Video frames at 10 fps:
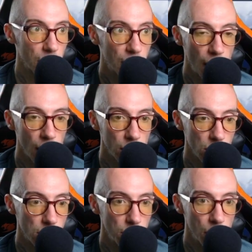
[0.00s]

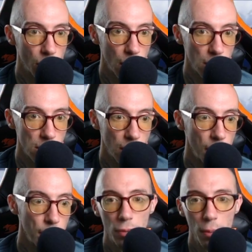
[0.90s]
characters to be crazy.
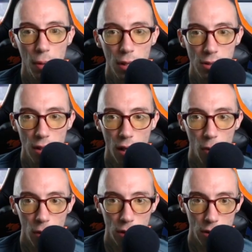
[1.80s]
The biggest thing I
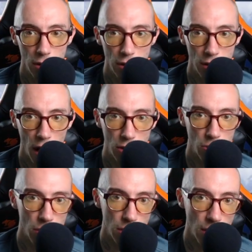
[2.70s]
wanted to discuss
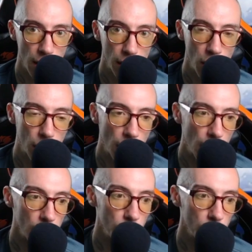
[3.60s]
was like, okay,